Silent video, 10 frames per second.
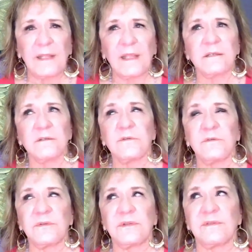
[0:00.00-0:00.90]
And
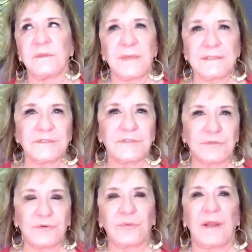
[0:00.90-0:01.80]
the
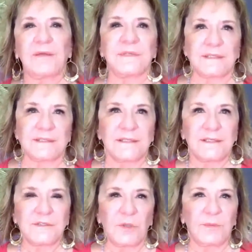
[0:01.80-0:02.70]
messages are around us.
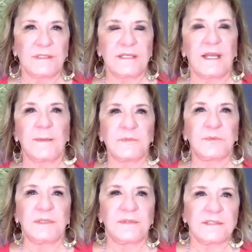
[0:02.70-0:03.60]
So many times
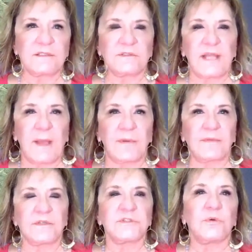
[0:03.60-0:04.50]
we get these little tap
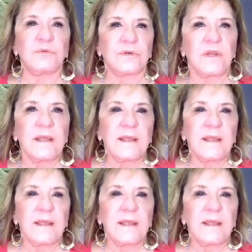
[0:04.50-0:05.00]
on the shoulder.